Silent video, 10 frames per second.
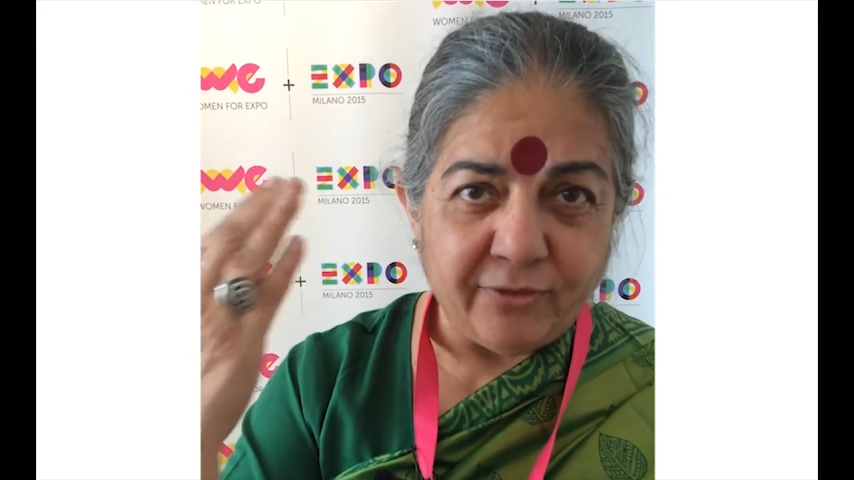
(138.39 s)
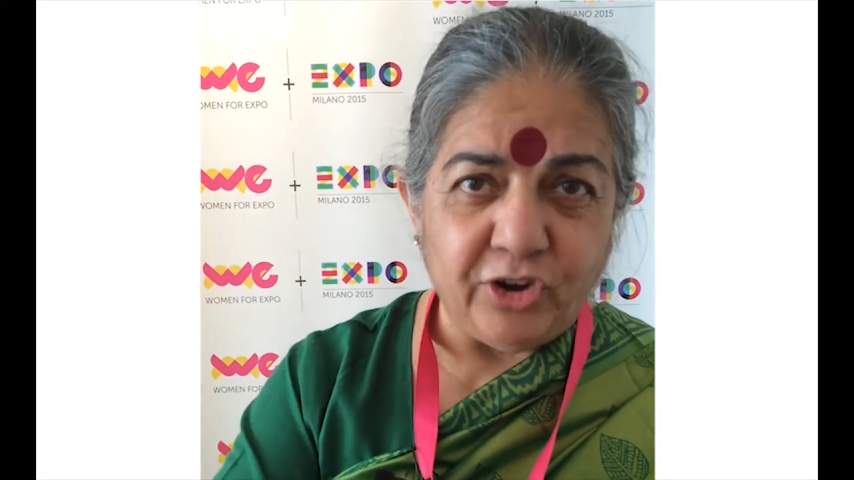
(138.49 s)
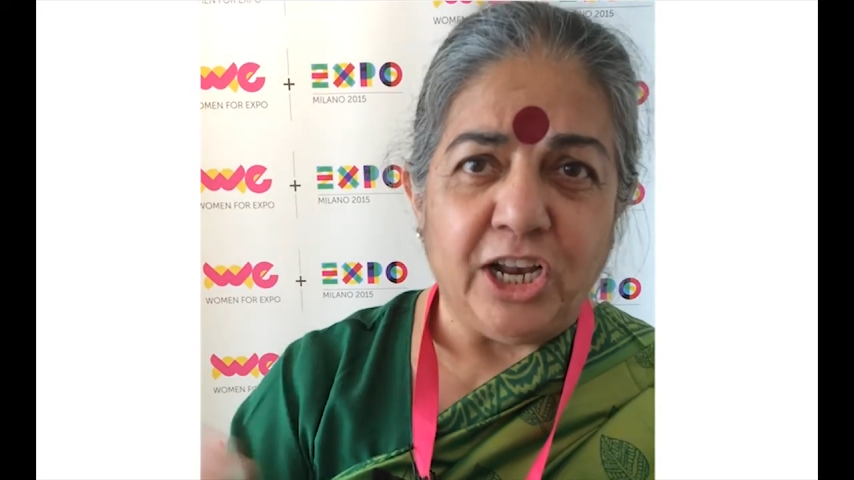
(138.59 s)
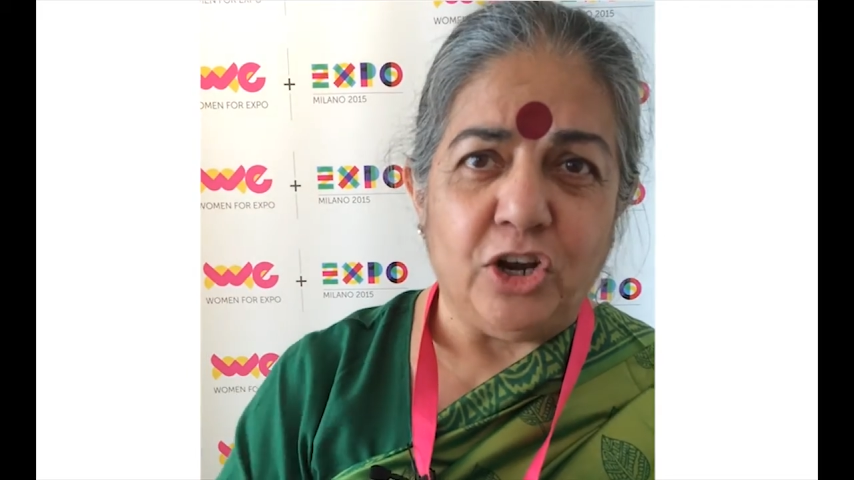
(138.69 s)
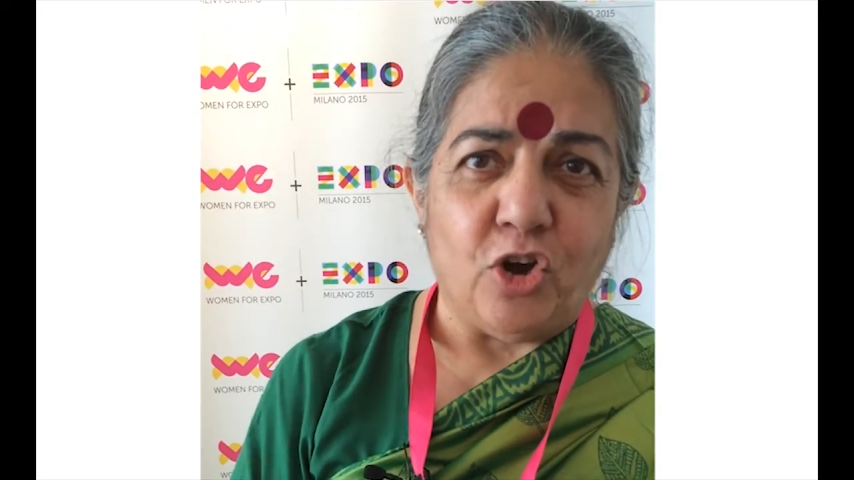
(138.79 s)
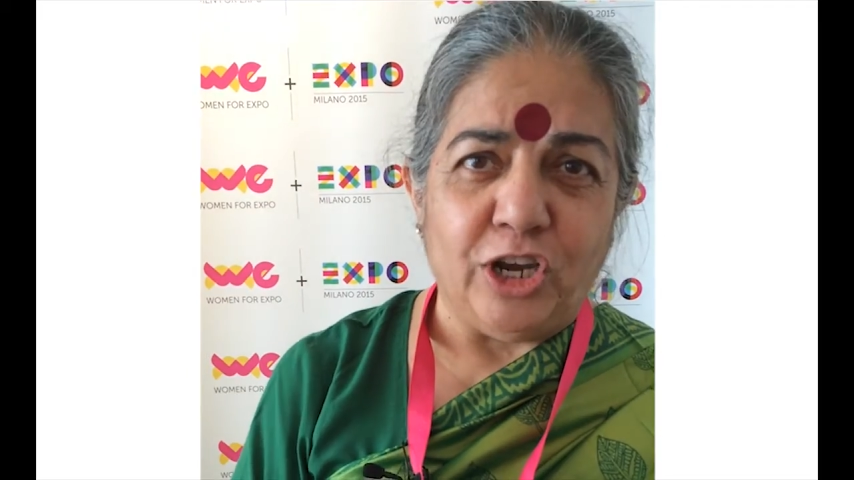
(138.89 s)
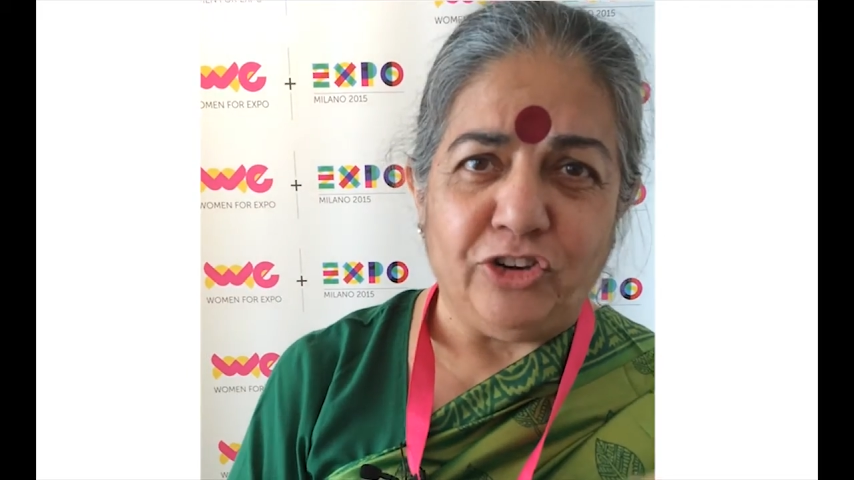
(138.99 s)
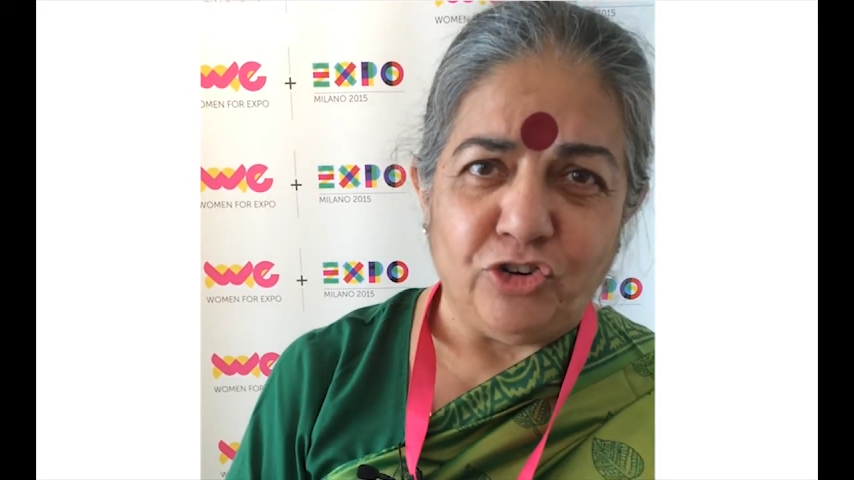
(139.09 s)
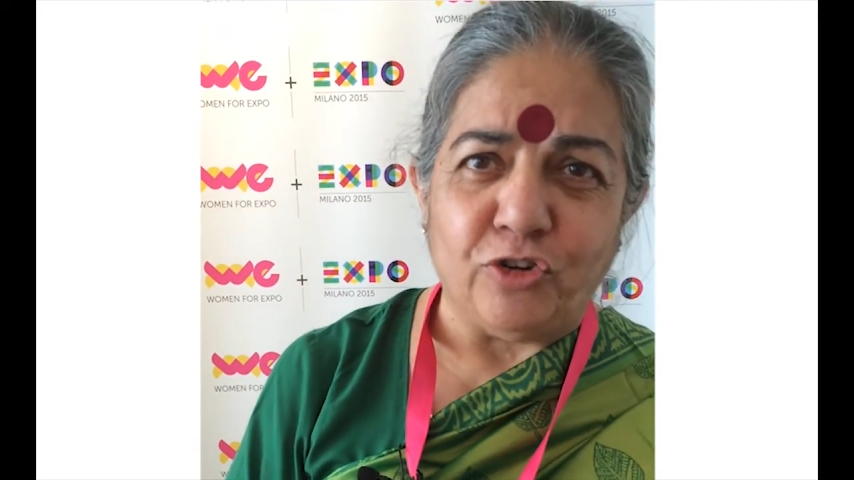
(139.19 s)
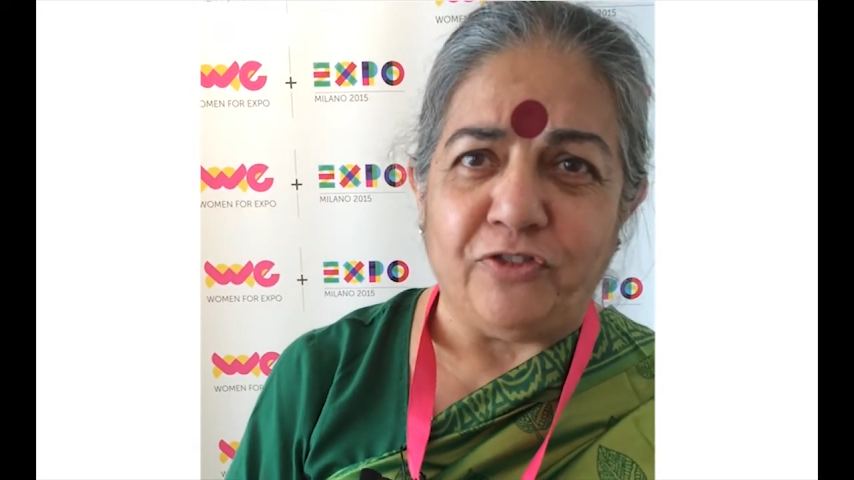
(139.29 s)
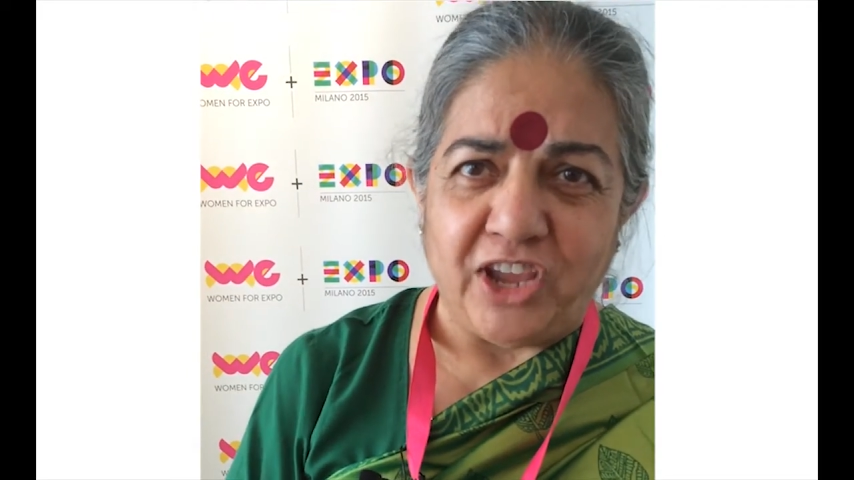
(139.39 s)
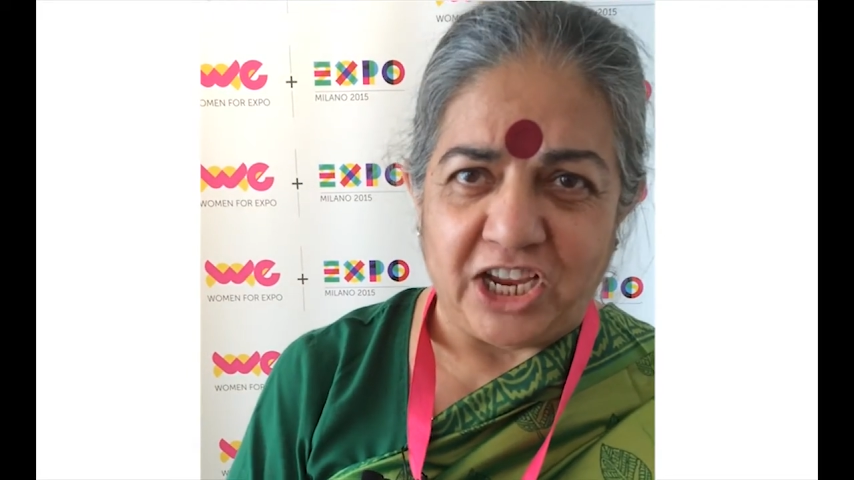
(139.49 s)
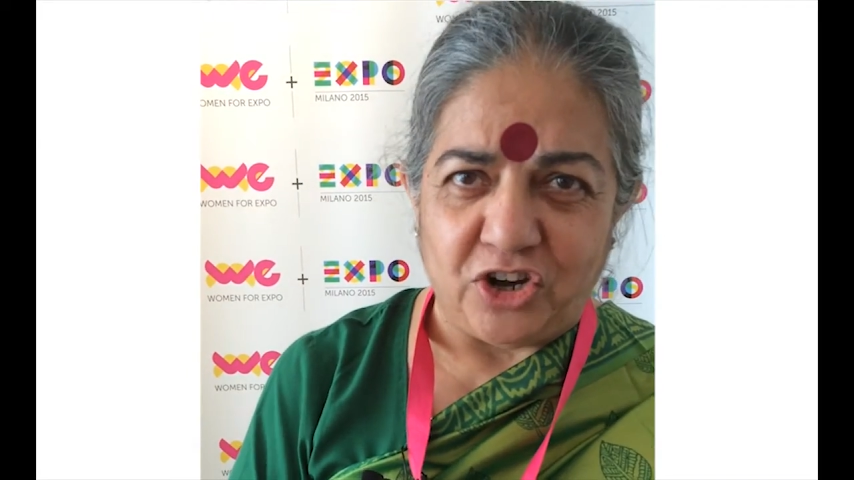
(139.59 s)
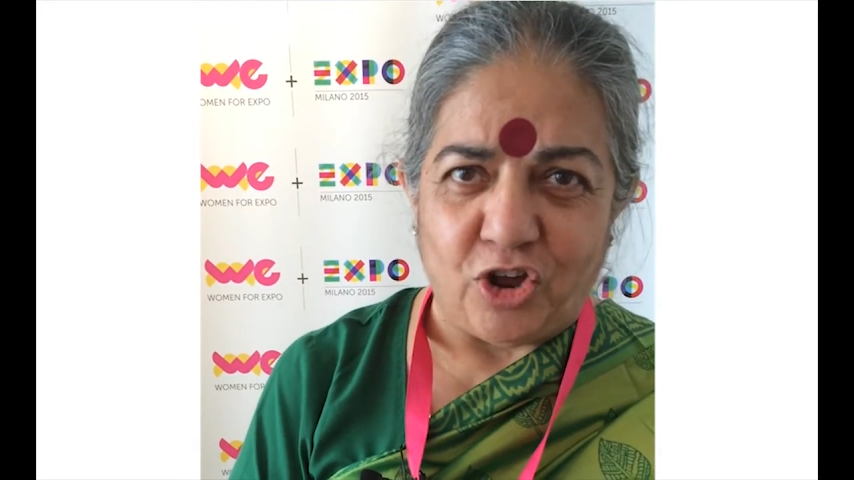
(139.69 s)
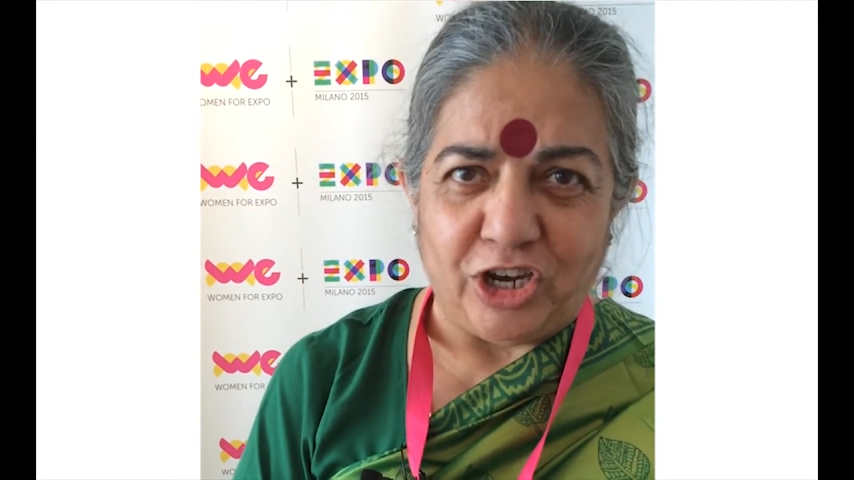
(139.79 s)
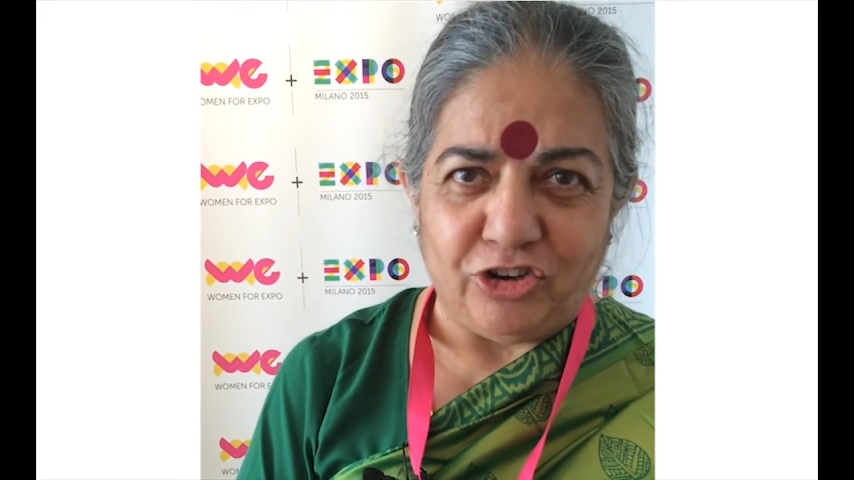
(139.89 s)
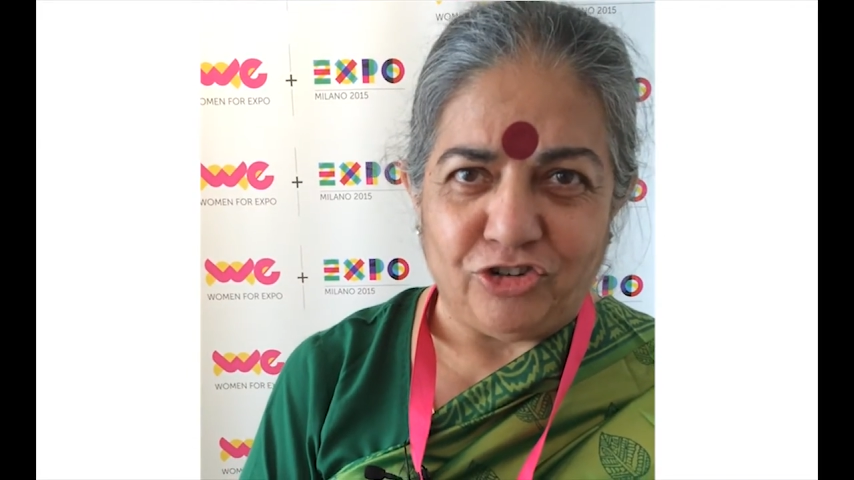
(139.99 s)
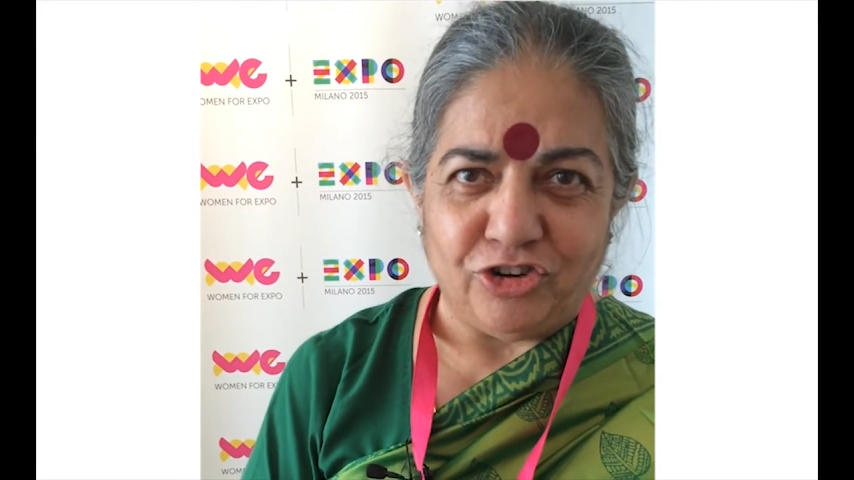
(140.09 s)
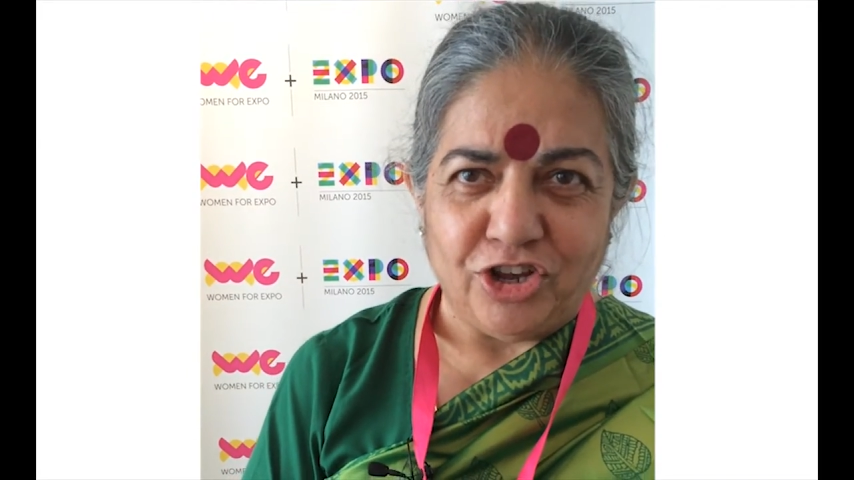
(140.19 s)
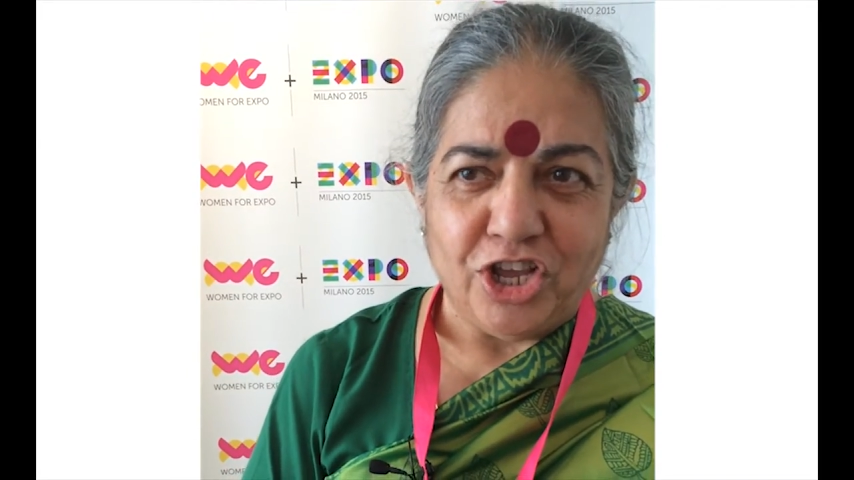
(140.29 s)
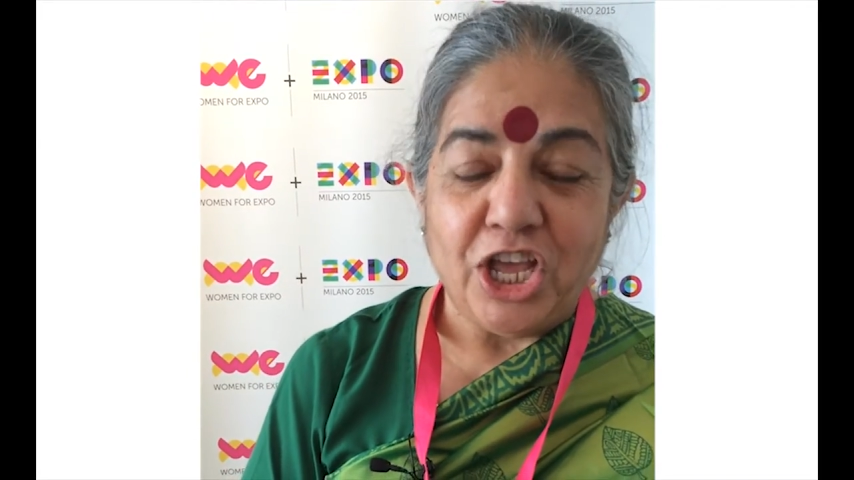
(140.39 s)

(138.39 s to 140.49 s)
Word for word: have real knowledge, not fake knowledge.